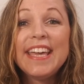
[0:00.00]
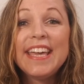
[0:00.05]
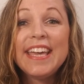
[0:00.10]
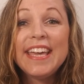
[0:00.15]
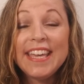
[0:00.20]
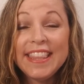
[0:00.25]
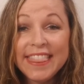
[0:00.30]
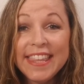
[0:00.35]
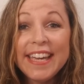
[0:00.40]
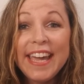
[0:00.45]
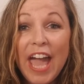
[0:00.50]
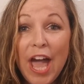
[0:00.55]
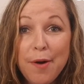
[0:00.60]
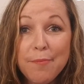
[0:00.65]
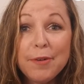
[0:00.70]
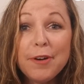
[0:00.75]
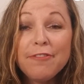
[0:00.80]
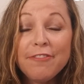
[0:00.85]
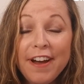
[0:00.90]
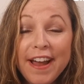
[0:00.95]
in the
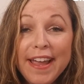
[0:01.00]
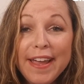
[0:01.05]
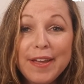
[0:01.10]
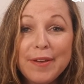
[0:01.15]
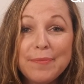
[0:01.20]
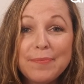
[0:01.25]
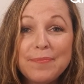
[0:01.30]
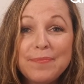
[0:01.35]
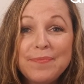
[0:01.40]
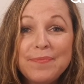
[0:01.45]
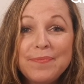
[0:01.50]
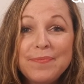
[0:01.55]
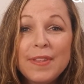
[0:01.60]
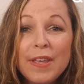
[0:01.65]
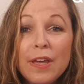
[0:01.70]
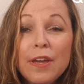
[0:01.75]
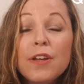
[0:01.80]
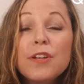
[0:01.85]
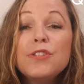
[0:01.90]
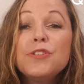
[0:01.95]
camera frame.
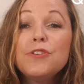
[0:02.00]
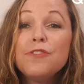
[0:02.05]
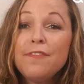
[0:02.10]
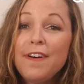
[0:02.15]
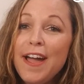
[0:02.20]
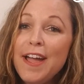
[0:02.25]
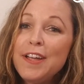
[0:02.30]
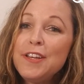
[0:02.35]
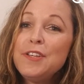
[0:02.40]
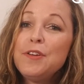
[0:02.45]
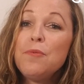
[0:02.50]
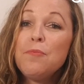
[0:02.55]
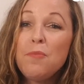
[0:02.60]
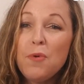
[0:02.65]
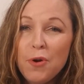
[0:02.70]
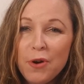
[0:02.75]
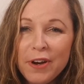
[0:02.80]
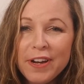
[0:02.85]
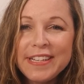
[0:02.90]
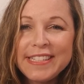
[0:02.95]
To find
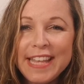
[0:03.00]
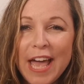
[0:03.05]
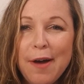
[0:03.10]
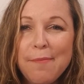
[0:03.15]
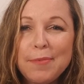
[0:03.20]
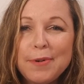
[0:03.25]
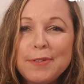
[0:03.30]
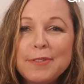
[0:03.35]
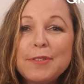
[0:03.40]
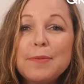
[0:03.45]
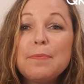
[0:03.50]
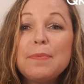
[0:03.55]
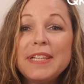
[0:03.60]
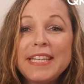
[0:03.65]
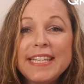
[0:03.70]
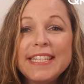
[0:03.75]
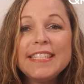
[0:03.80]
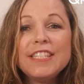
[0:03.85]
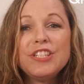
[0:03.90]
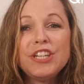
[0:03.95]
more examples,
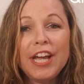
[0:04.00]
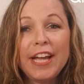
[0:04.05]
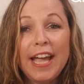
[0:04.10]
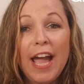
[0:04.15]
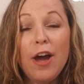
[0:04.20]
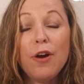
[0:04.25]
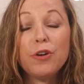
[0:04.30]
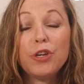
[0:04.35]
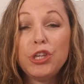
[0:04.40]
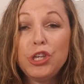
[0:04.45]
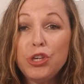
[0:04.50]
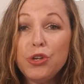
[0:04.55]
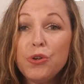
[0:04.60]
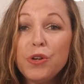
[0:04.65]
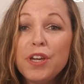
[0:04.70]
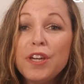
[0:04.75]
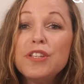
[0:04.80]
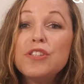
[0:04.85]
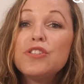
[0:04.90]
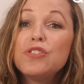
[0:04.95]
please check out
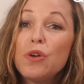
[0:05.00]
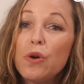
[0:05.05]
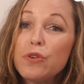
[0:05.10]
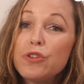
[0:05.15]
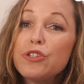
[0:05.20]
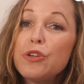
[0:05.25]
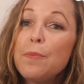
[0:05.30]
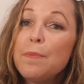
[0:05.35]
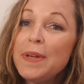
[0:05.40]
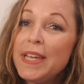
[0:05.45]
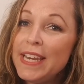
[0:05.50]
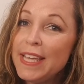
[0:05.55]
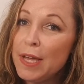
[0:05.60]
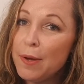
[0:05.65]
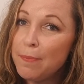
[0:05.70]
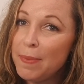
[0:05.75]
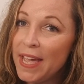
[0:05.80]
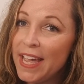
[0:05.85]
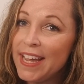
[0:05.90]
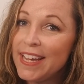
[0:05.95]
Qkids' social media
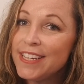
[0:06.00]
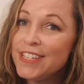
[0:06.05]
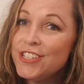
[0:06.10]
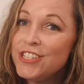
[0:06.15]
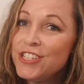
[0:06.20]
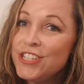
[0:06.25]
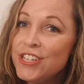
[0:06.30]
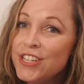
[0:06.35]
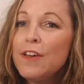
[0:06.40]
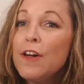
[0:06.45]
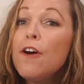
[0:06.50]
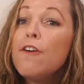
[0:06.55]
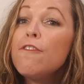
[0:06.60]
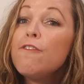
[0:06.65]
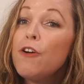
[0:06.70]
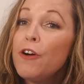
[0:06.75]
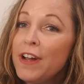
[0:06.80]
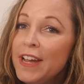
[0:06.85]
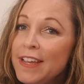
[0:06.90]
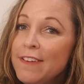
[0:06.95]
page
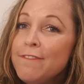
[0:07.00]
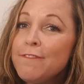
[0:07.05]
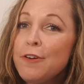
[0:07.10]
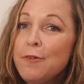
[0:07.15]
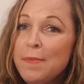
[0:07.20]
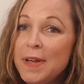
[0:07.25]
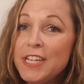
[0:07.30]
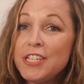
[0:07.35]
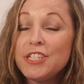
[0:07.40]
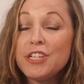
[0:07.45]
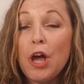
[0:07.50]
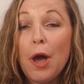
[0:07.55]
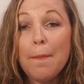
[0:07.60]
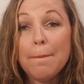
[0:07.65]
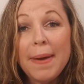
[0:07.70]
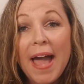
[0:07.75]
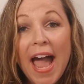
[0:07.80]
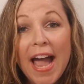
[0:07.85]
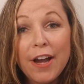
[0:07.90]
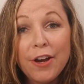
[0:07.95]
for information on
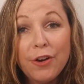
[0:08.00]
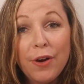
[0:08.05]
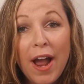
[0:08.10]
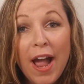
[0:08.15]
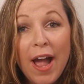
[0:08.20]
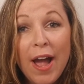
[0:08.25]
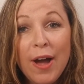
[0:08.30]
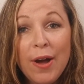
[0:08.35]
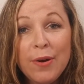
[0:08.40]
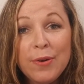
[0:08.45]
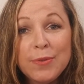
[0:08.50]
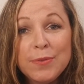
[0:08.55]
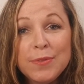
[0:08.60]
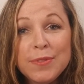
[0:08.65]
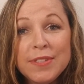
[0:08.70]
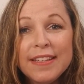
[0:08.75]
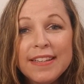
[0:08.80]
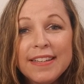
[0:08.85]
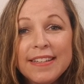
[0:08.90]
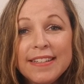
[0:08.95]

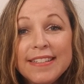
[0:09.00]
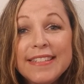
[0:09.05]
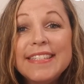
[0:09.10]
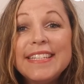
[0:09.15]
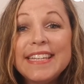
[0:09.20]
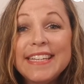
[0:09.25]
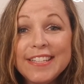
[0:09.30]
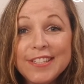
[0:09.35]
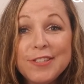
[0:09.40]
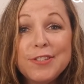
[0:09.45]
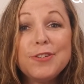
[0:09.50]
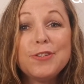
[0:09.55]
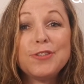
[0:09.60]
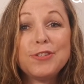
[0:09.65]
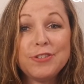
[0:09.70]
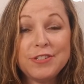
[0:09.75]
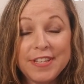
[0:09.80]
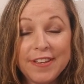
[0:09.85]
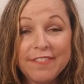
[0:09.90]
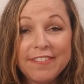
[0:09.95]
backgrounds, TESOL
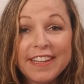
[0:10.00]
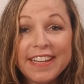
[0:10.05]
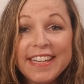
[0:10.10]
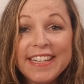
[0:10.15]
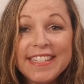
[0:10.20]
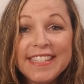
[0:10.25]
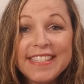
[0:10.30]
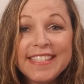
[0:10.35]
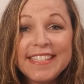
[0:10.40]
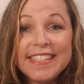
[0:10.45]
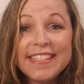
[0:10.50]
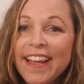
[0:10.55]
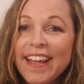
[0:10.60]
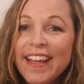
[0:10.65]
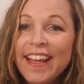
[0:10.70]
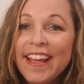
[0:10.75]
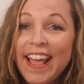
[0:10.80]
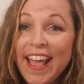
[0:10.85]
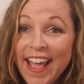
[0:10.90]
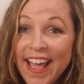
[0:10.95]
certificates,
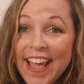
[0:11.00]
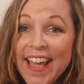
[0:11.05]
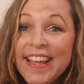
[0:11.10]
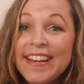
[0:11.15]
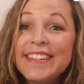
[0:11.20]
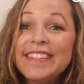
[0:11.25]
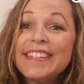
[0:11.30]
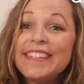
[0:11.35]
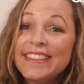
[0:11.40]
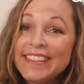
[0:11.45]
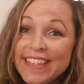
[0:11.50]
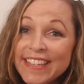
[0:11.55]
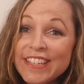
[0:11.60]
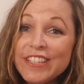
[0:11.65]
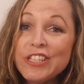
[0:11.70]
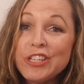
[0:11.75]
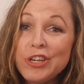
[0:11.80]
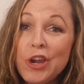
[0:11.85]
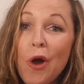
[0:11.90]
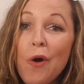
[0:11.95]
and little
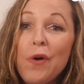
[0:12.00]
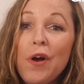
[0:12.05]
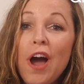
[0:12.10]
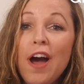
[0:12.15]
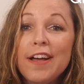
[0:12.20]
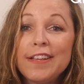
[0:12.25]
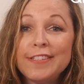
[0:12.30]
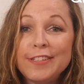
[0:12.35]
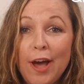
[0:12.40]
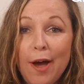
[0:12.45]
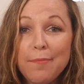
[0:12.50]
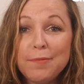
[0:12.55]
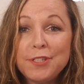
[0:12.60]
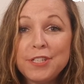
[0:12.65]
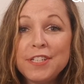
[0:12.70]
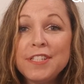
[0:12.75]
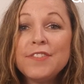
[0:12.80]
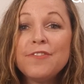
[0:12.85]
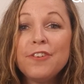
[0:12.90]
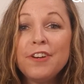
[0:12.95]
to no cost
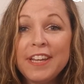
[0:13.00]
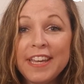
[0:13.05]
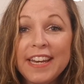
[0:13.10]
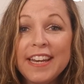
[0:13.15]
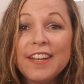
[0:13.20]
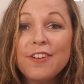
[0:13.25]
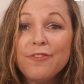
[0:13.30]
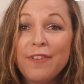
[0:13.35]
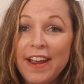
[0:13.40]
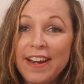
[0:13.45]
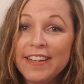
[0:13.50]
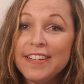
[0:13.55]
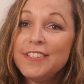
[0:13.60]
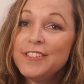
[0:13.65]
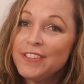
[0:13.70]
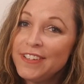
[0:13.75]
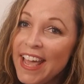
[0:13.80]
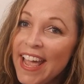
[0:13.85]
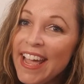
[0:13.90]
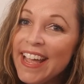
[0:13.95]
options for getting ready
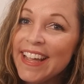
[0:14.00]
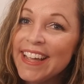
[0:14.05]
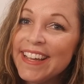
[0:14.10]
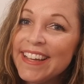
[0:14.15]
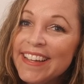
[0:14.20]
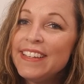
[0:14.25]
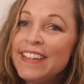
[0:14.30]
today.